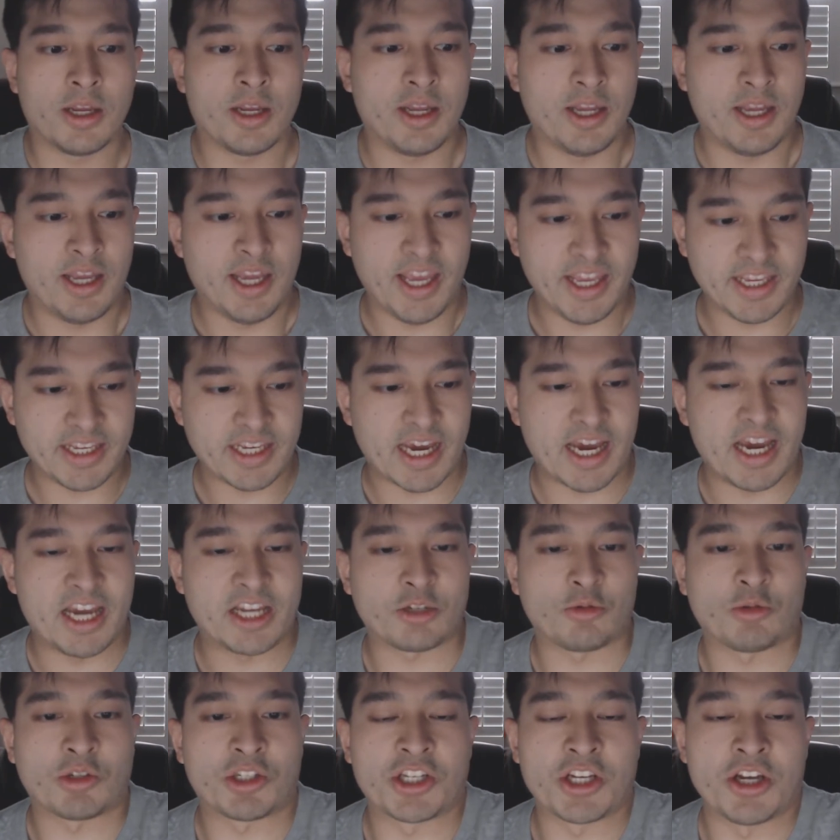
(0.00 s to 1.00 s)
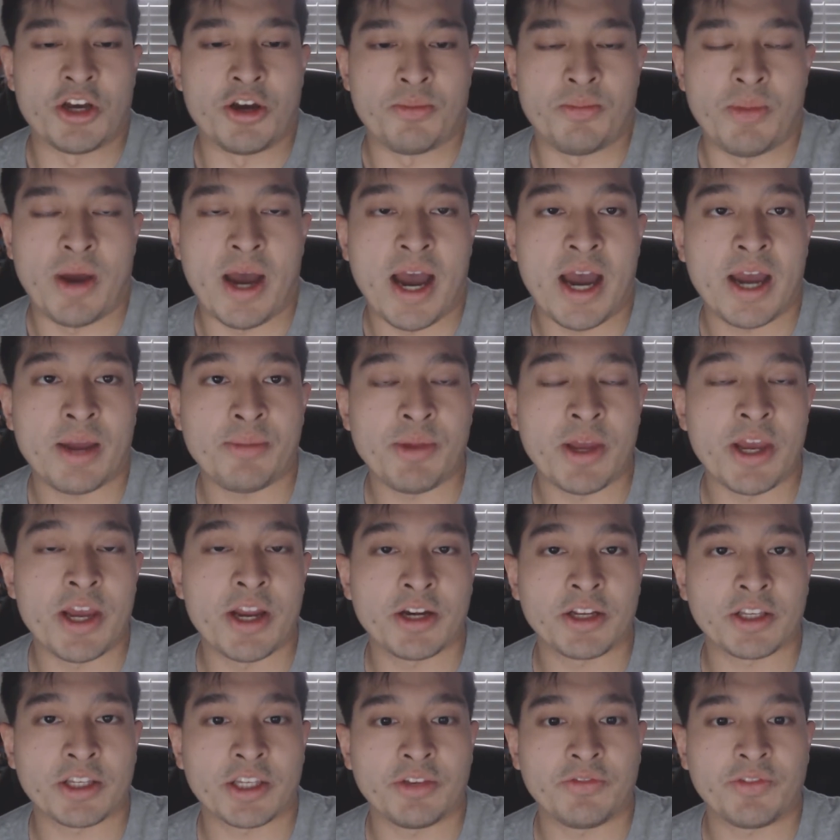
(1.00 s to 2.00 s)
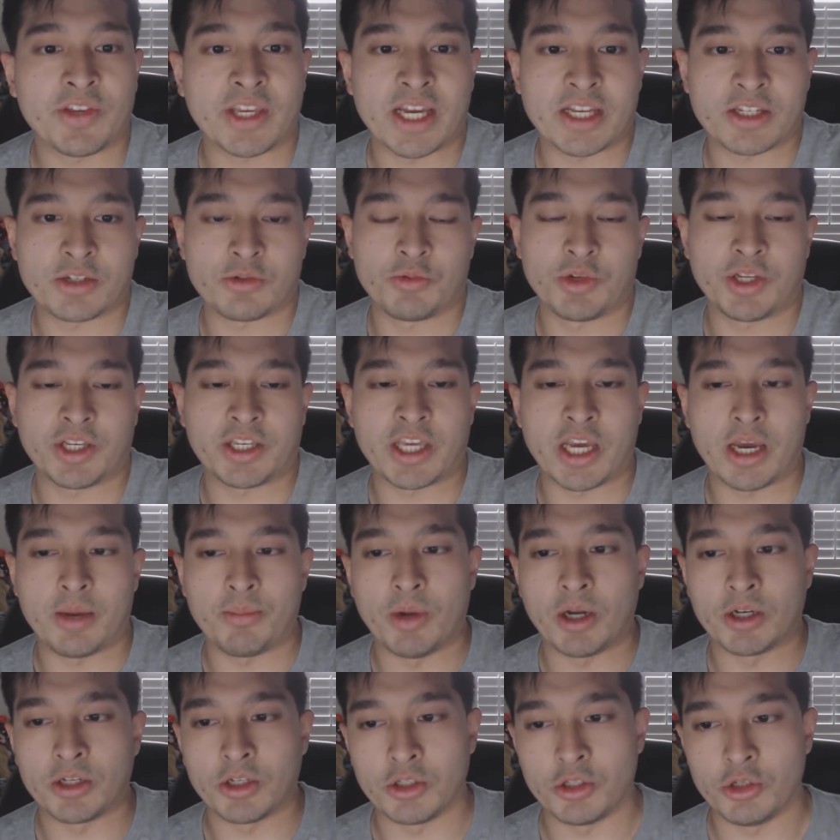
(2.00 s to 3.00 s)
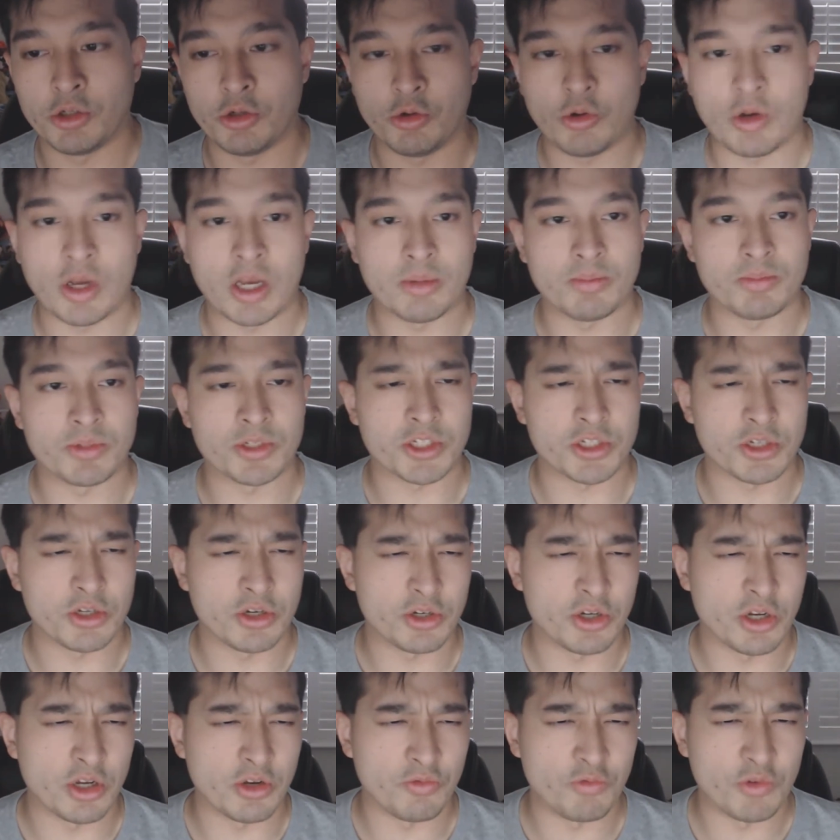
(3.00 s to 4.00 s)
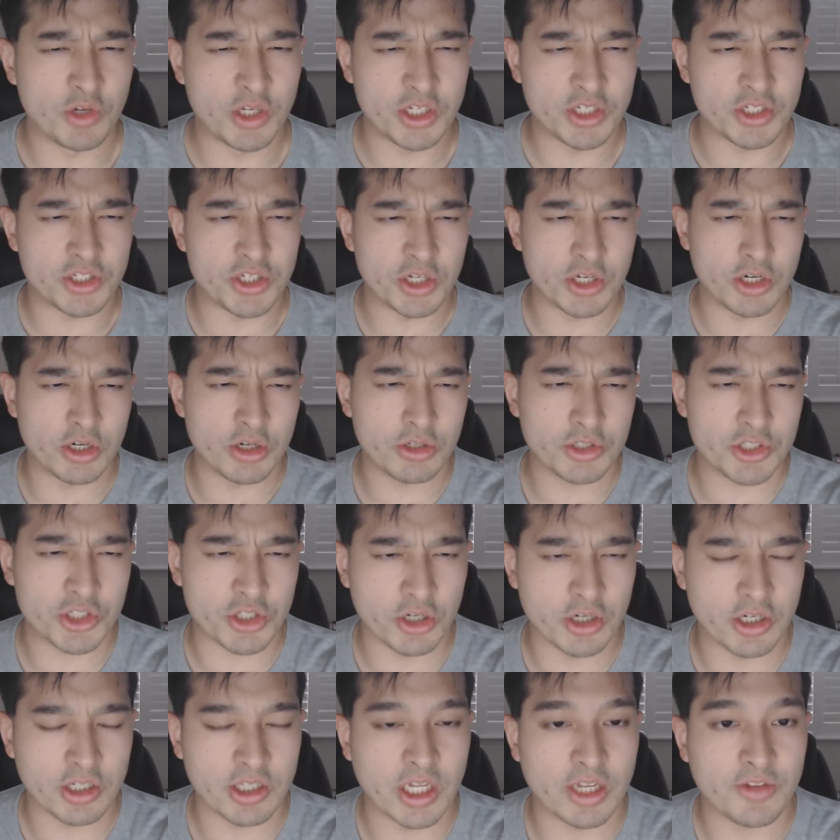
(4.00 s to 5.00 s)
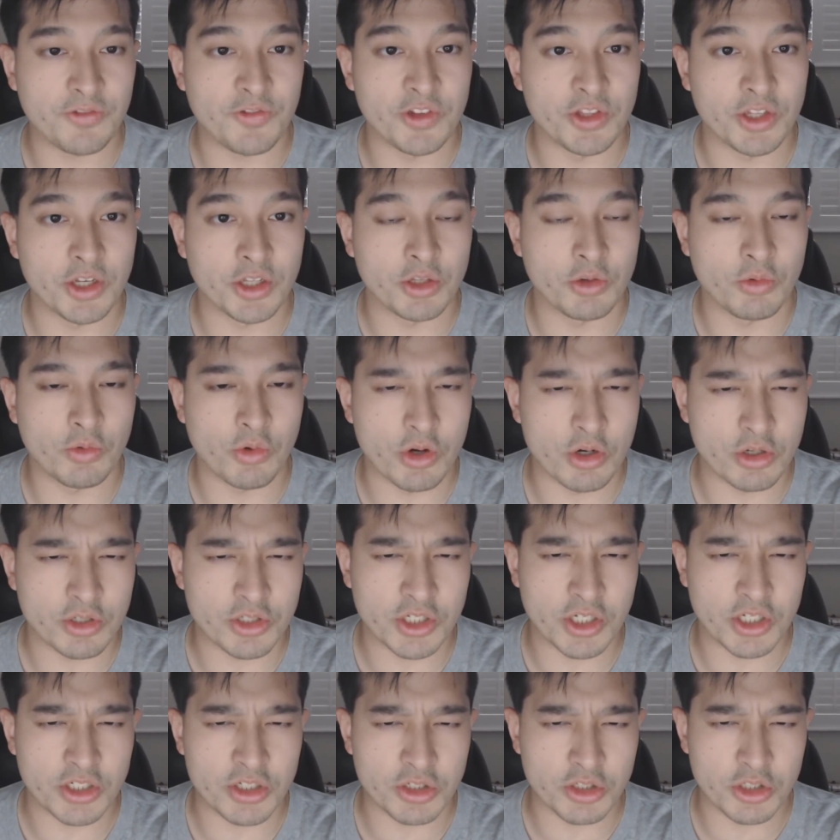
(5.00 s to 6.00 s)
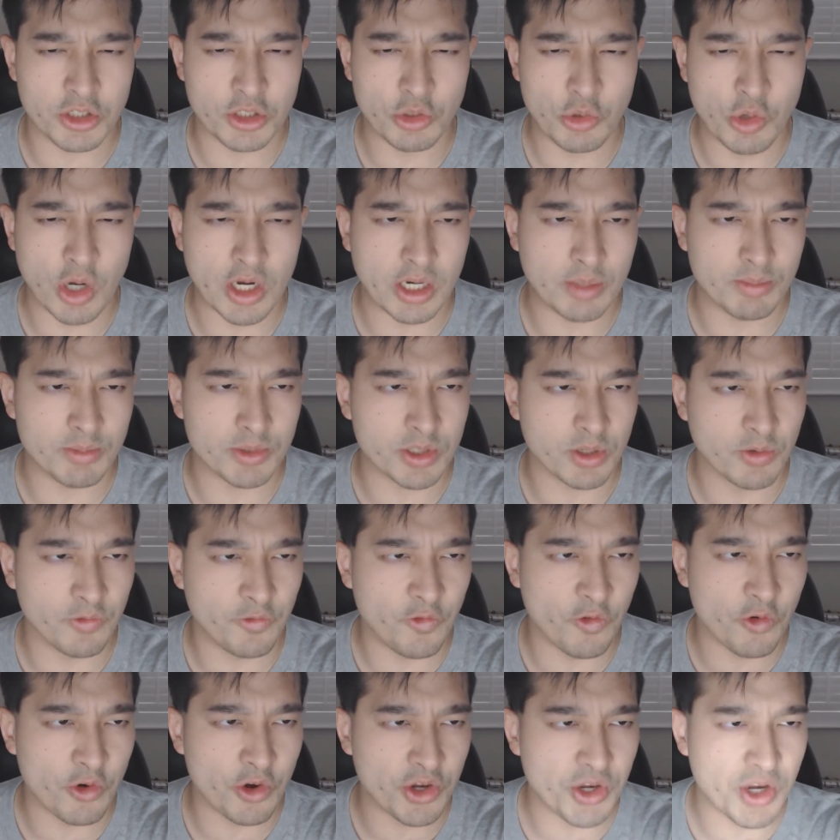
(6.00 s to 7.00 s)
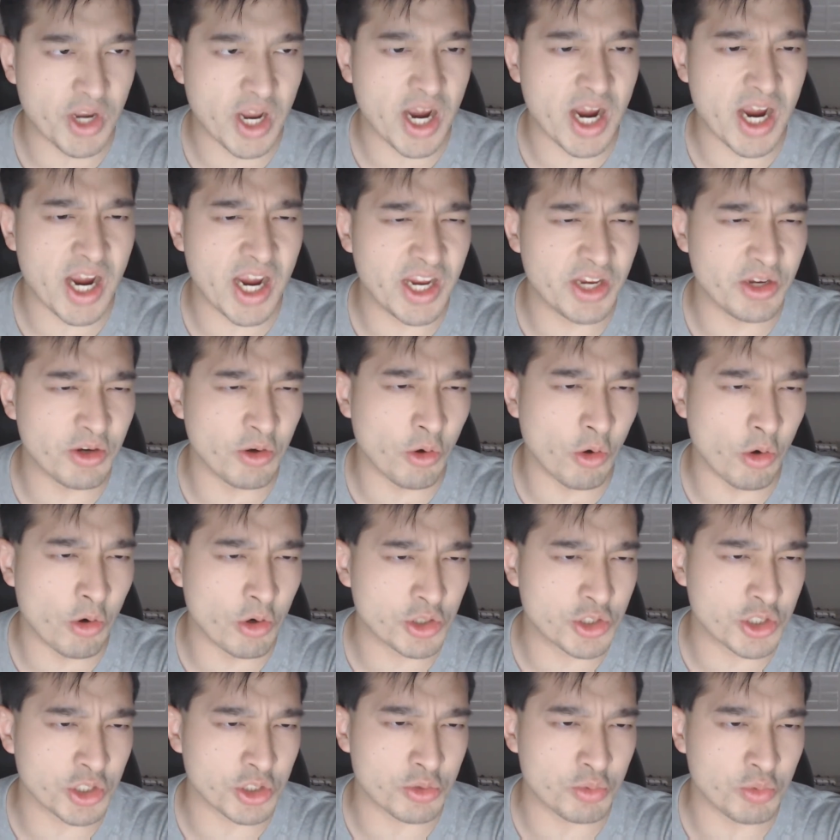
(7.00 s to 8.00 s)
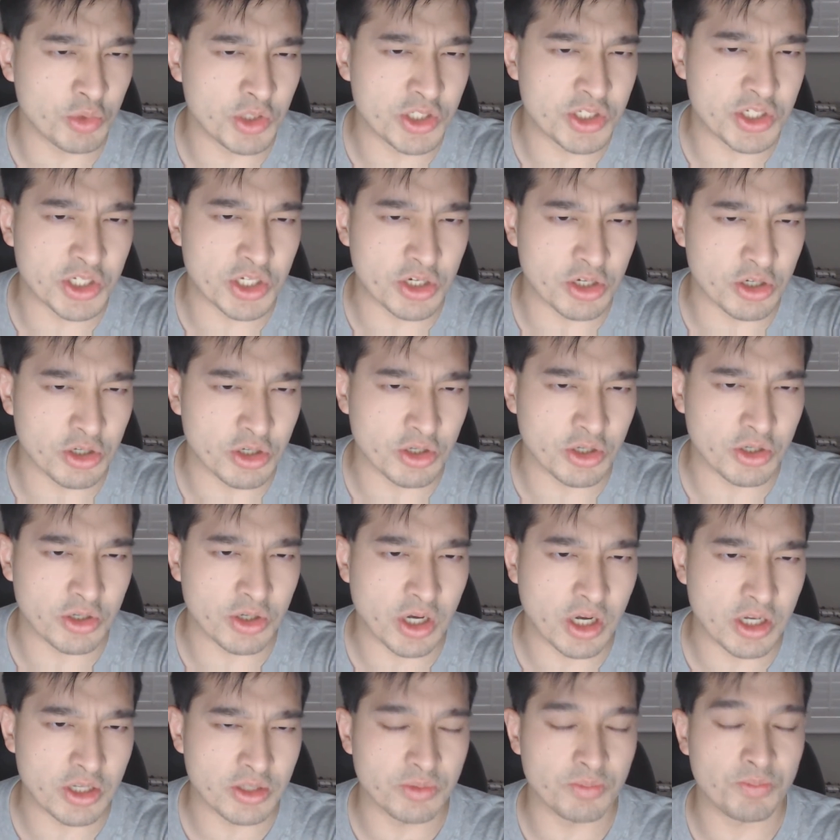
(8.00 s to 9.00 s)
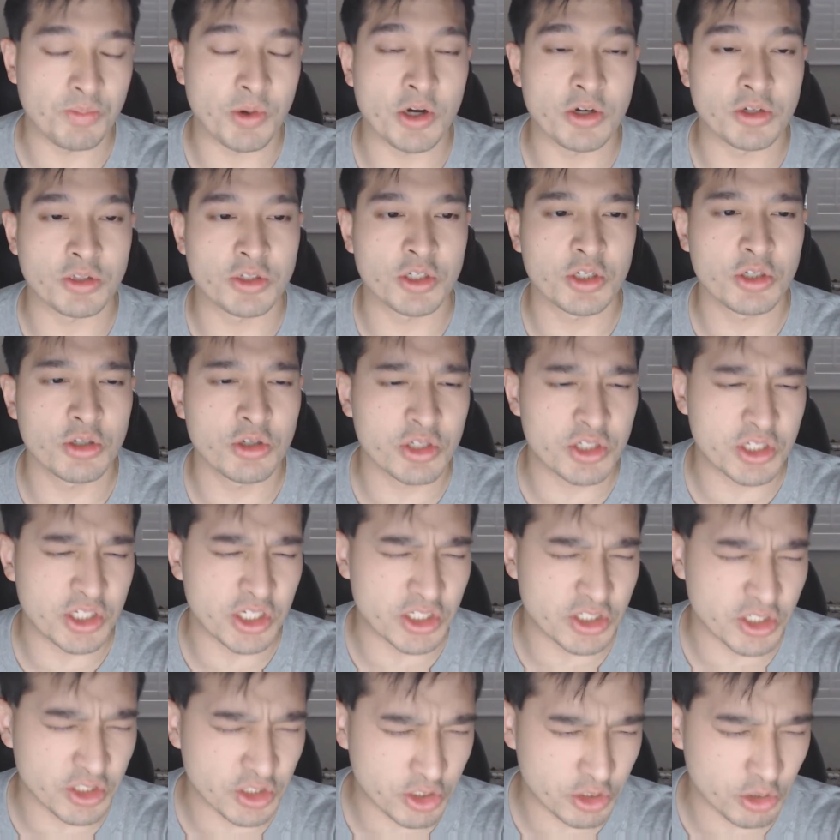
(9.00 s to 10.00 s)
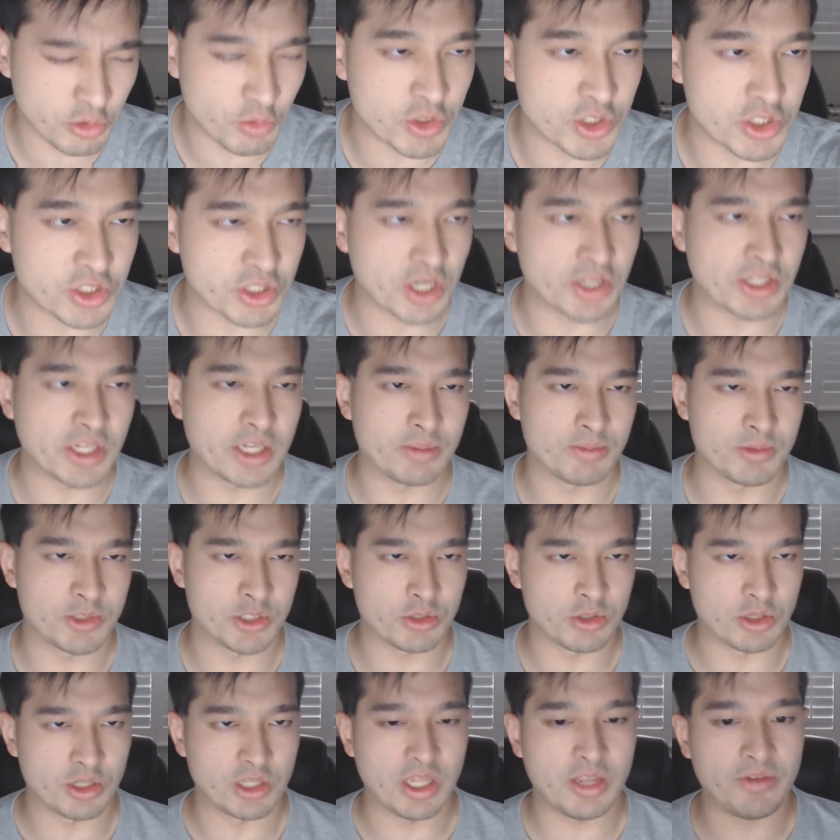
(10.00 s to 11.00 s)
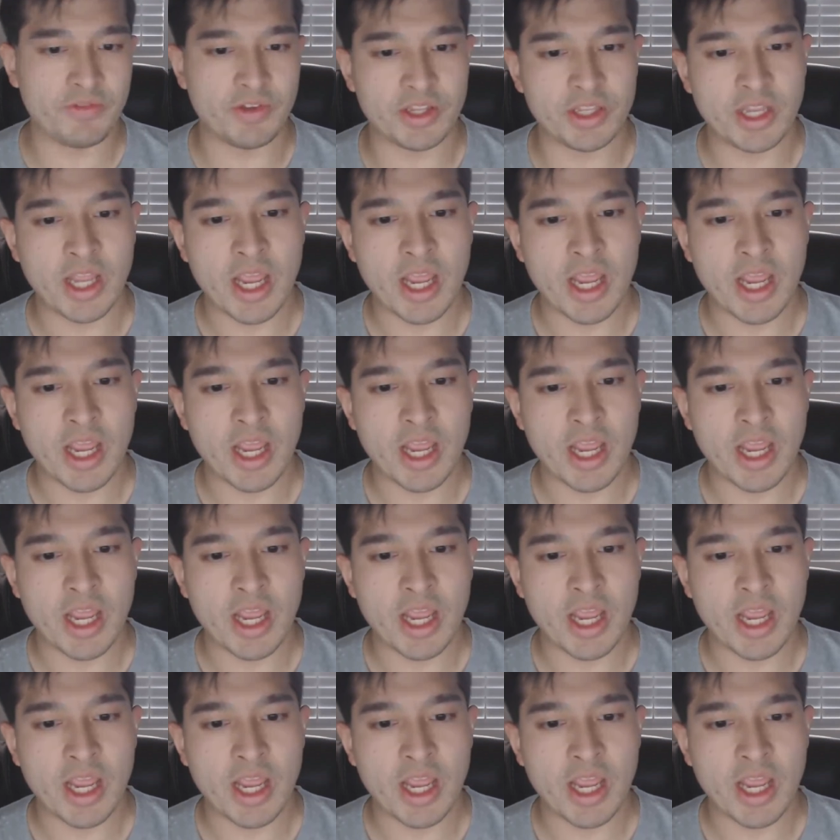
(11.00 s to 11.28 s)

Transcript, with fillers: Hey guys, what's up? I'm here to give you guys a recap on the new episode of ReZero Starting Life in Another World Season 2 on episode 49, or just ReZero on part 2 of Season 2, which is on episode 11.